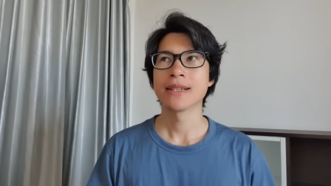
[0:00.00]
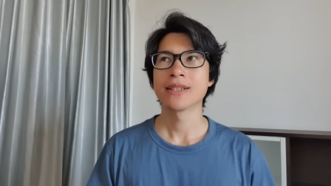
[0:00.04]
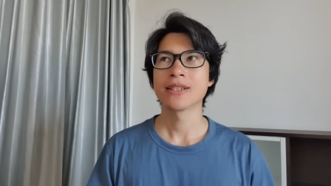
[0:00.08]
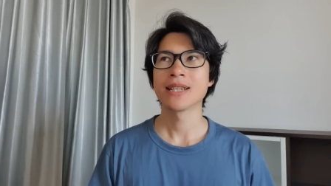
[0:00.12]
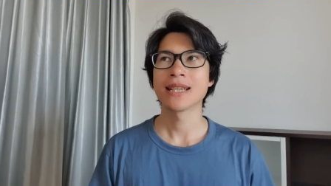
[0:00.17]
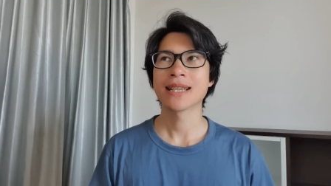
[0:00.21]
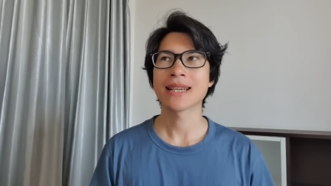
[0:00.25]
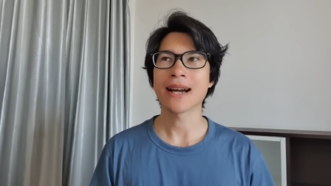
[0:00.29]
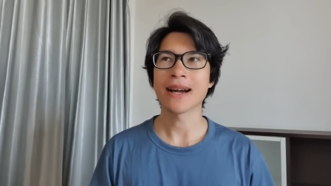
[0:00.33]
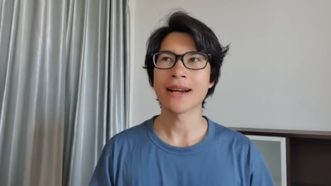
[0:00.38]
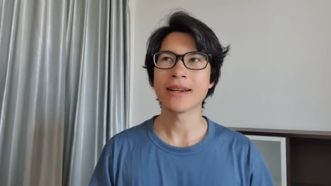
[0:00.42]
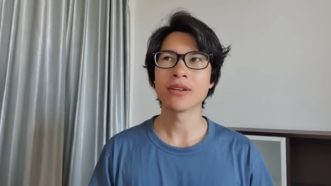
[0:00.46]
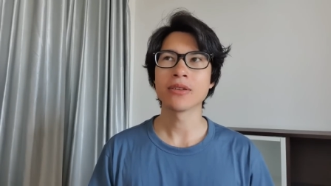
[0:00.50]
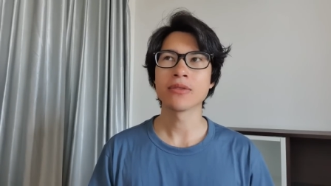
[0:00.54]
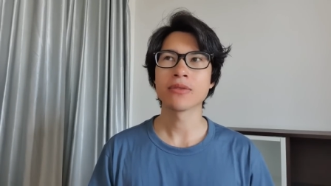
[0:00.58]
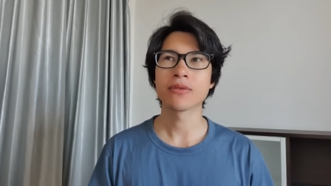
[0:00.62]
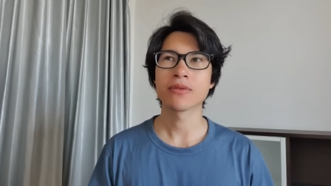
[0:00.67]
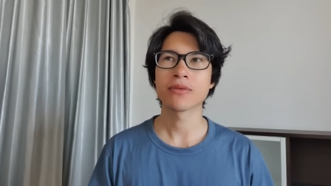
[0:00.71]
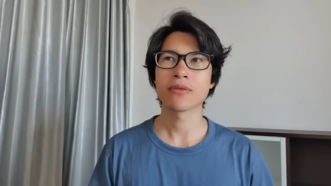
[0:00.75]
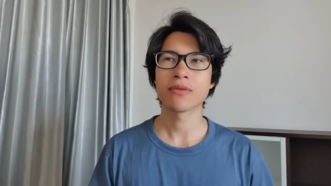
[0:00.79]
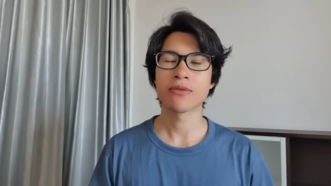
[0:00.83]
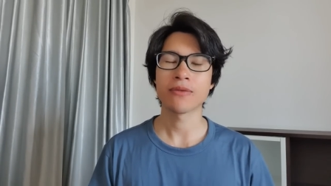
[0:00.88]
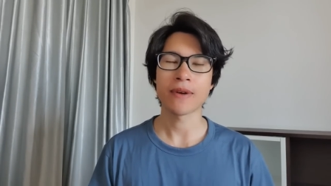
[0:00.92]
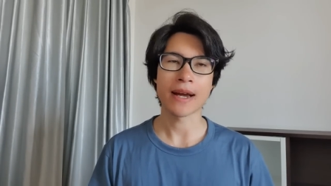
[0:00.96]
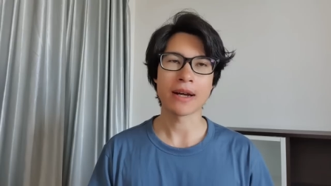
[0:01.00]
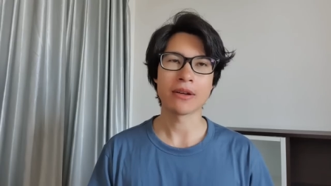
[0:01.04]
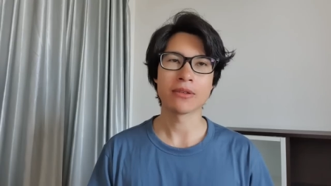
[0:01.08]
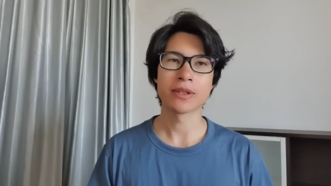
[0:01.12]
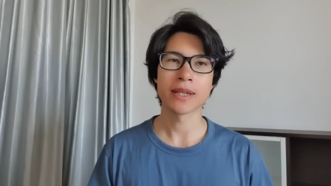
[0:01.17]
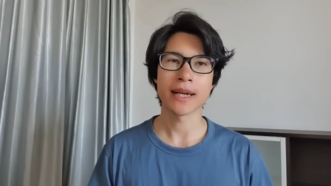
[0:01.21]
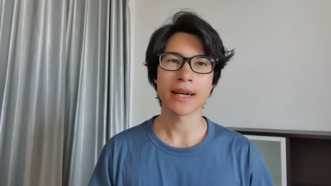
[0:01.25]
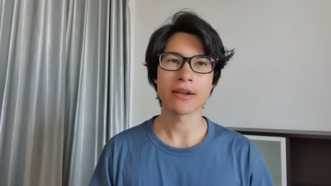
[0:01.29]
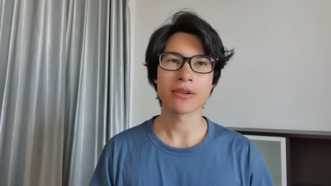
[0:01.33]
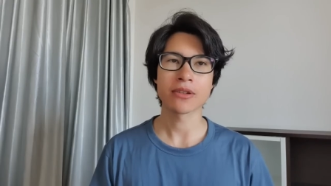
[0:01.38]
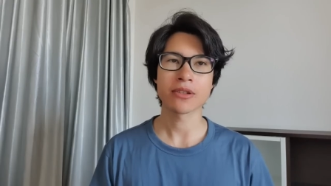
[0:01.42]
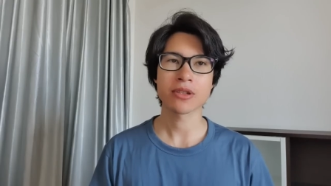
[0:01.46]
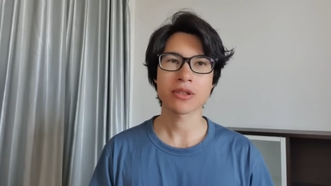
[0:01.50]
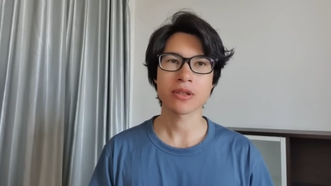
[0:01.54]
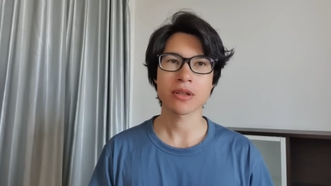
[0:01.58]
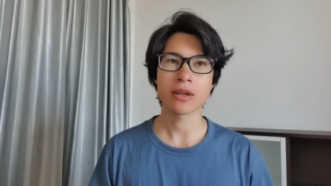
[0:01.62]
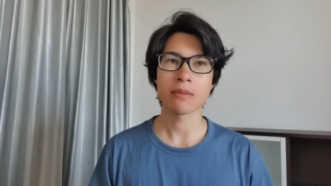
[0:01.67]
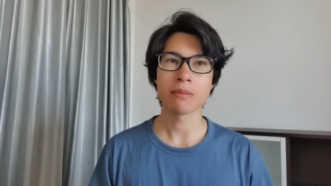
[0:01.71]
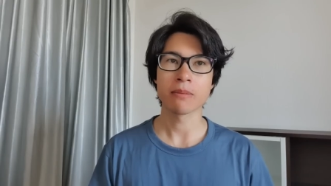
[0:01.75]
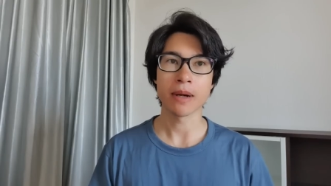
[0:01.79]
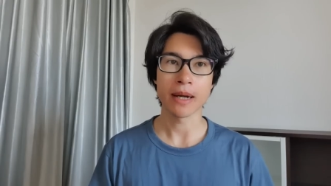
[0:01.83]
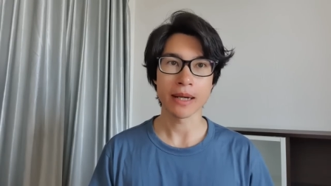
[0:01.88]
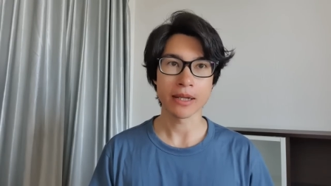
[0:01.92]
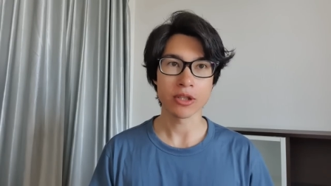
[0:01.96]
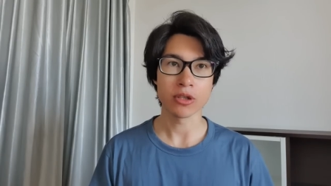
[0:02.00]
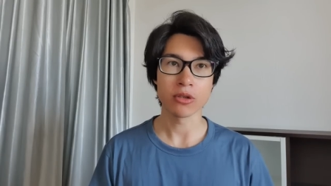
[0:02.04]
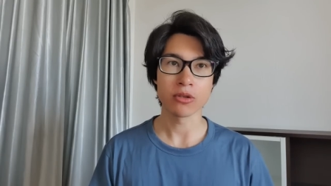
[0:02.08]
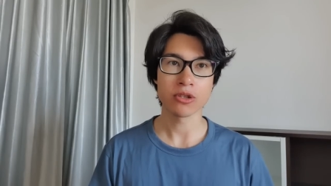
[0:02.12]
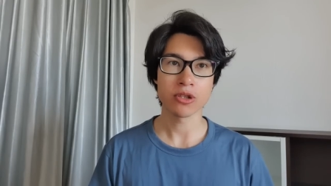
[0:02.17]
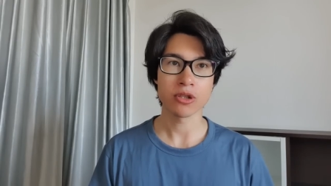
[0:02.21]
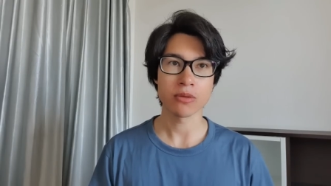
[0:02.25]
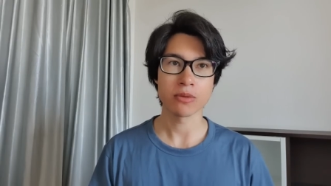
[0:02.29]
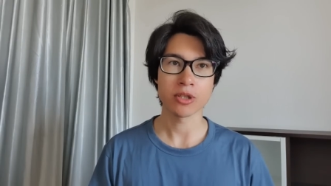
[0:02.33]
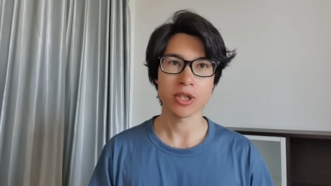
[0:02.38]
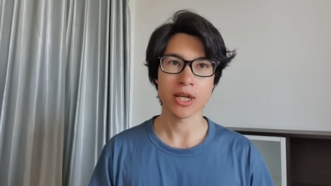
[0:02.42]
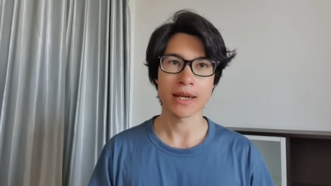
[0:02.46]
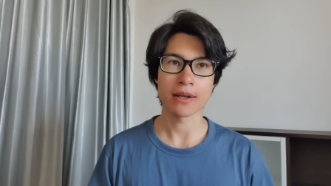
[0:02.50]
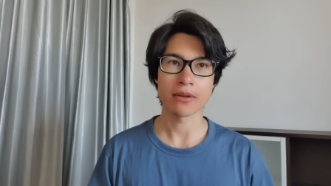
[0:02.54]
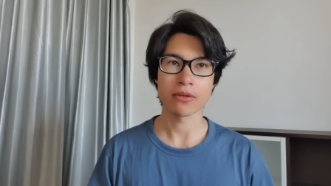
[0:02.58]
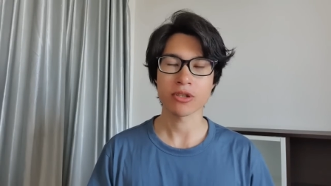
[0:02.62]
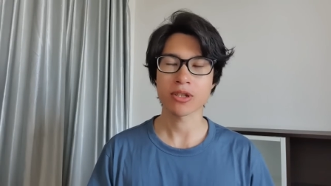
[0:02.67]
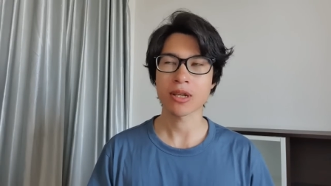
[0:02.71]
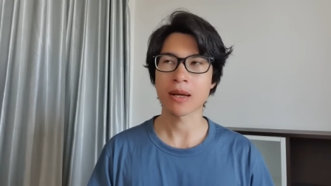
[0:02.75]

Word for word: she kind of found out my YouTube channel.